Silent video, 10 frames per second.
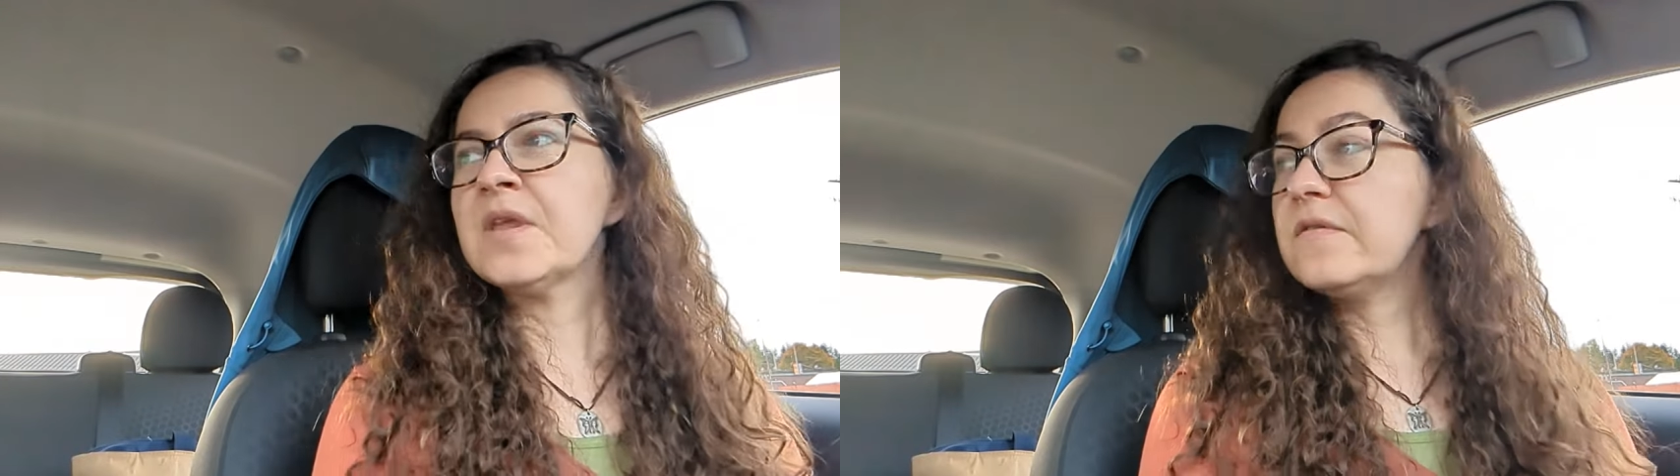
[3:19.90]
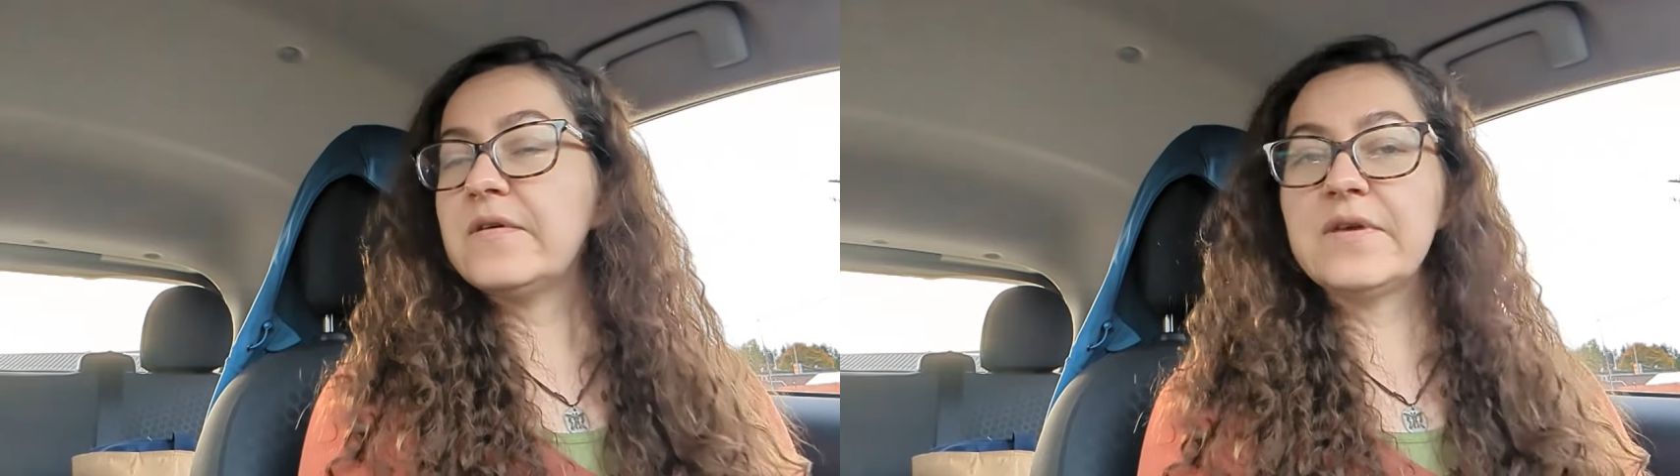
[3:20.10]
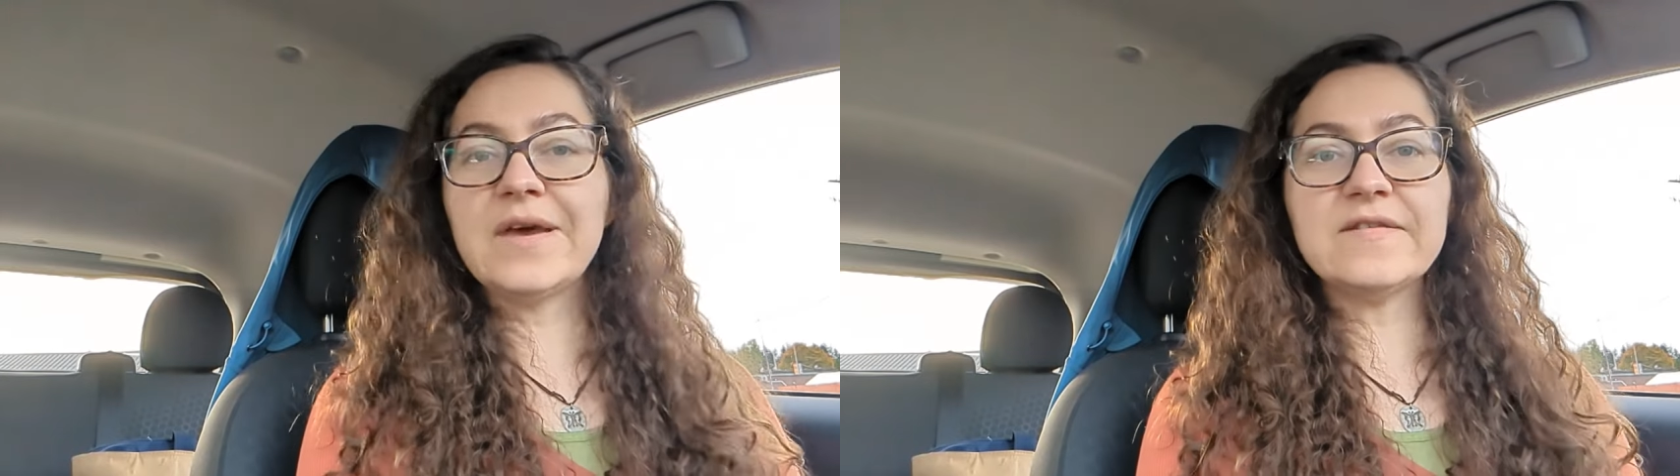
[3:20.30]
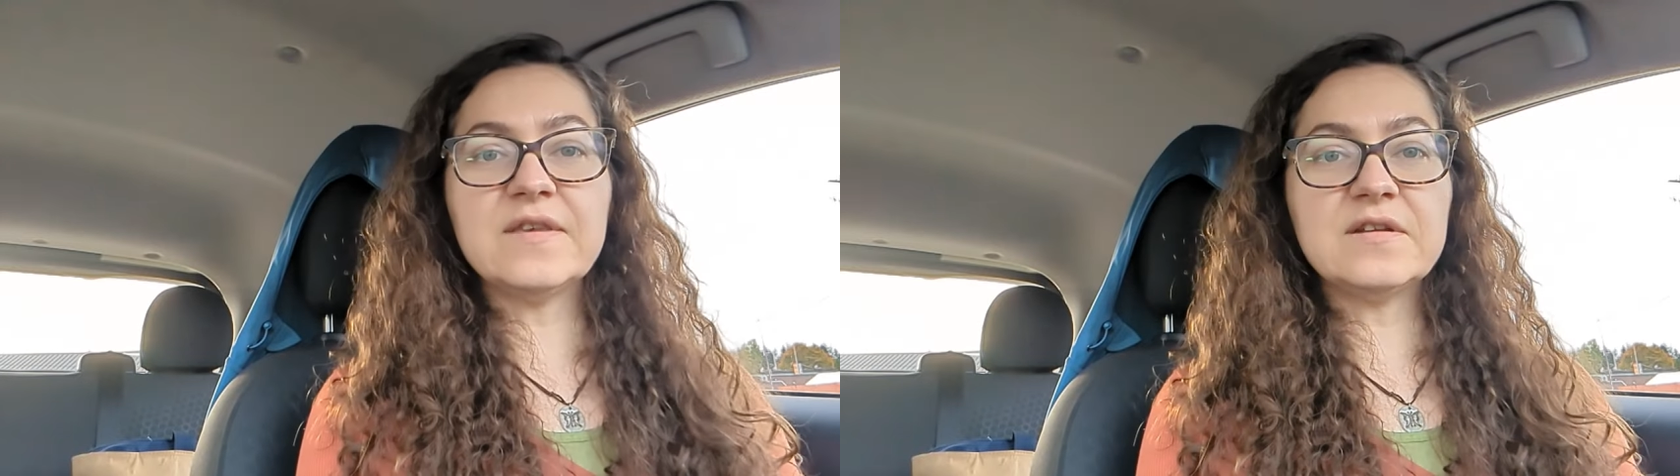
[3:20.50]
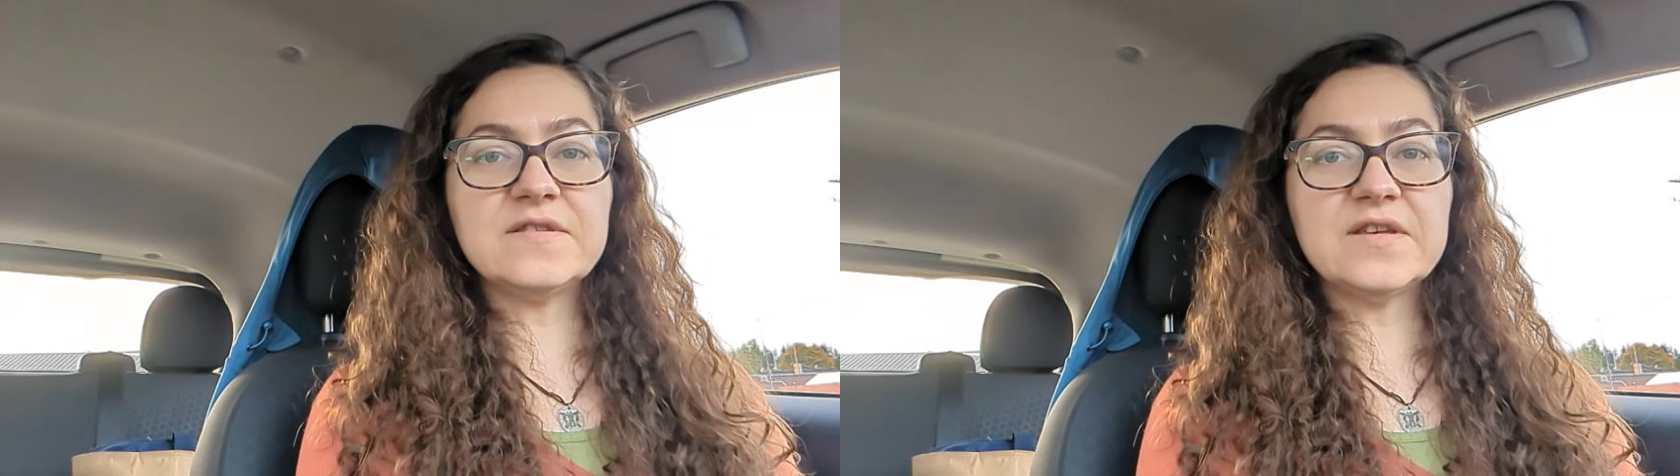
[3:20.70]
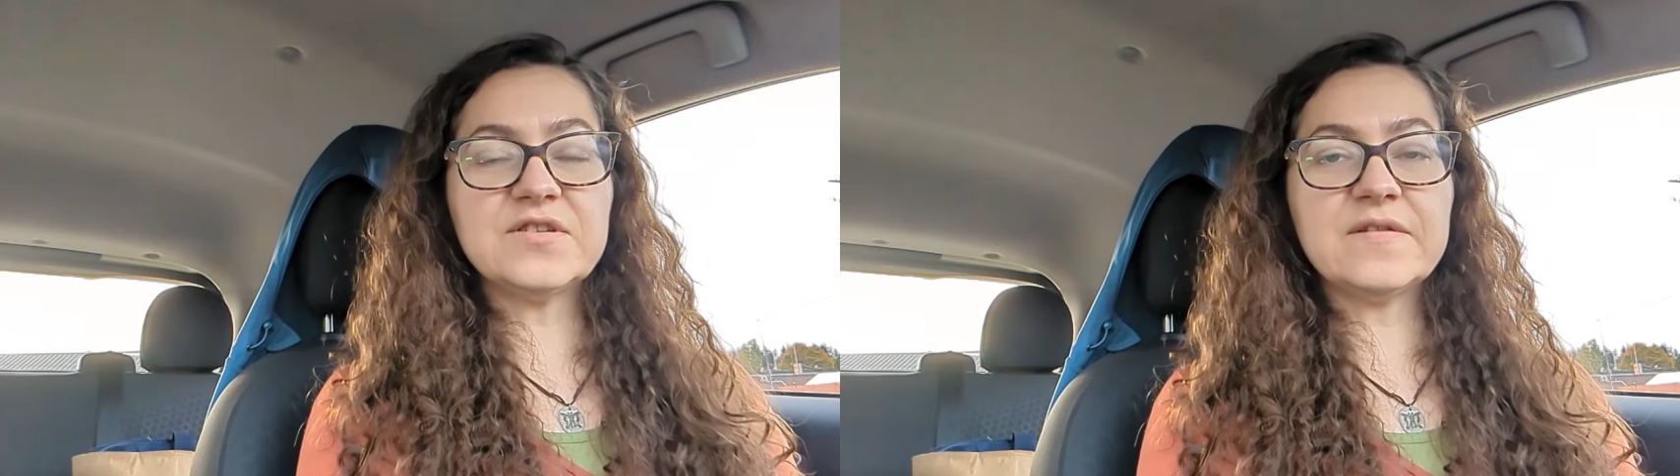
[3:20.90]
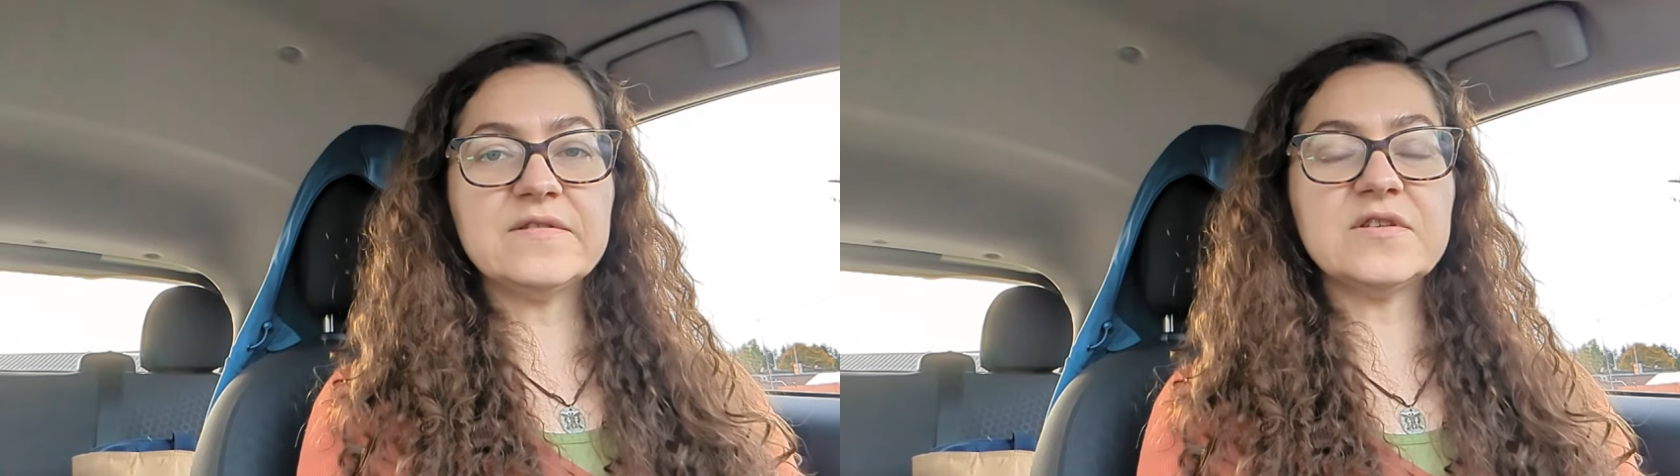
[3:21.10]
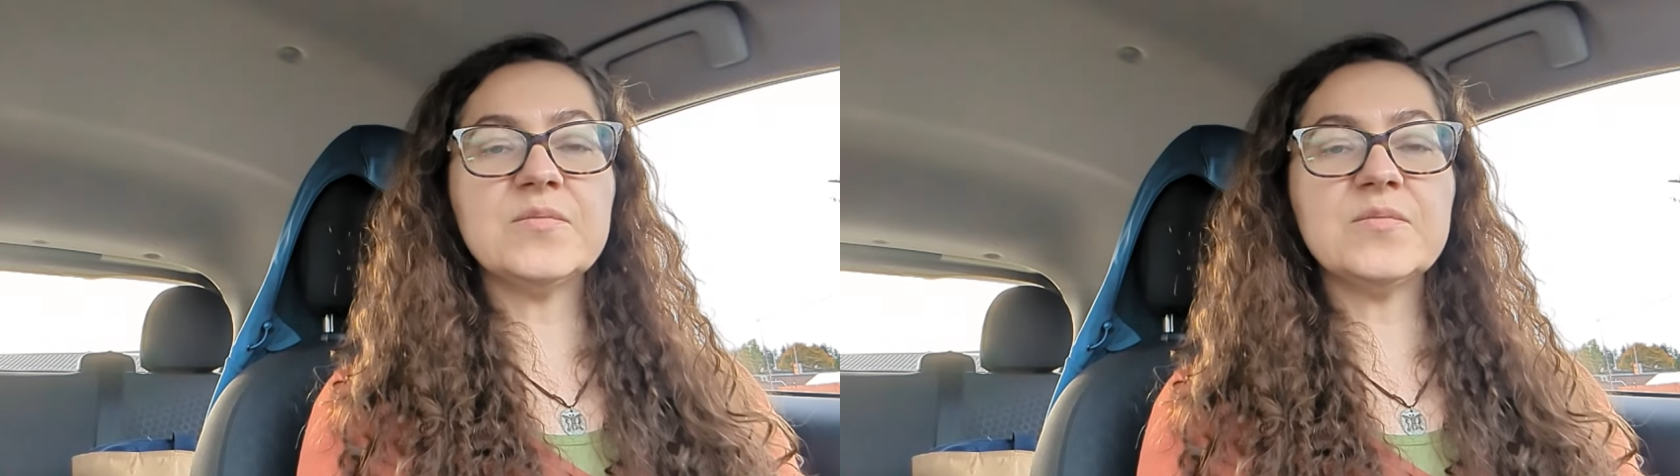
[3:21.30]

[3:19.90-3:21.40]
So yeah, standard size traveler's